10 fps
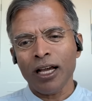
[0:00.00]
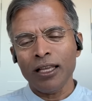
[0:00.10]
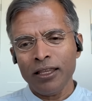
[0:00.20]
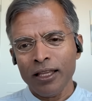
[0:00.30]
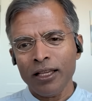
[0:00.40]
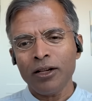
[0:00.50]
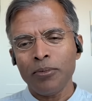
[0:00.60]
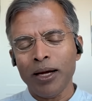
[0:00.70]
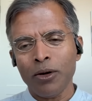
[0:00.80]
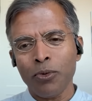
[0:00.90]
I think
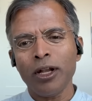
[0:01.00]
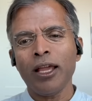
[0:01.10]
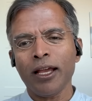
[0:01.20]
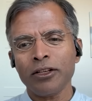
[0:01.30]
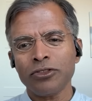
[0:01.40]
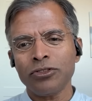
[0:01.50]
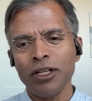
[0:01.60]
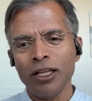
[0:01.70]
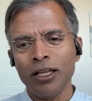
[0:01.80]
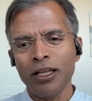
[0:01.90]
about what he
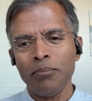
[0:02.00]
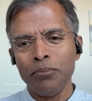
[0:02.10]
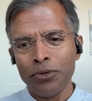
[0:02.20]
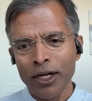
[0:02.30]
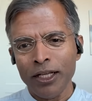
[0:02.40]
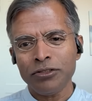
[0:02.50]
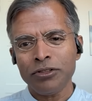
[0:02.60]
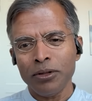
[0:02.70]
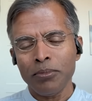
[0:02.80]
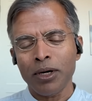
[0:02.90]
actually brings to
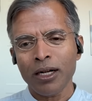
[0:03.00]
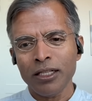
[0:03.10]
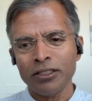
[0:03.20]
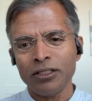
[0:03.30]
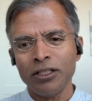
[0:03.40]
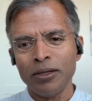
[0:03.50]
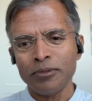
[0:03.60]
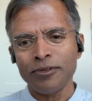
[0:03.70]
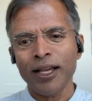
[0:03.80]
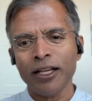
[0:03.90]
the markets in terms
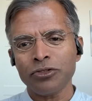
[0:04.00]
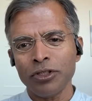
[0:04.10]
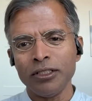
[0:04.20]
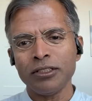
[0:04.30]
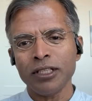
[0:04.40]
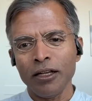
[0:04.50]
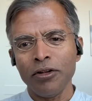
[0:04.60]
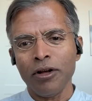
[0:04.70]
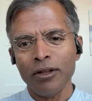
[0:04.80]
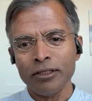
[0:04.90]
of actual inside
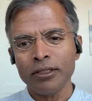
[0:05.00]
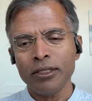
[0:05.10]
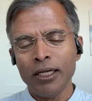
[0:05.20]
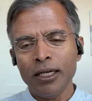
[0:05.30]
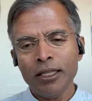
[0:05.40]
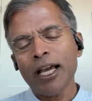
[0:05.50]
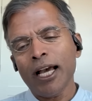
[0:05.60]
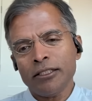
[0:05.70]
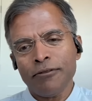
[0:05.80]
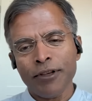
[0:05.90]
knowledge. The
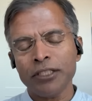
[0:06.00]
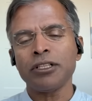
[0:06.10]
guy's a fixed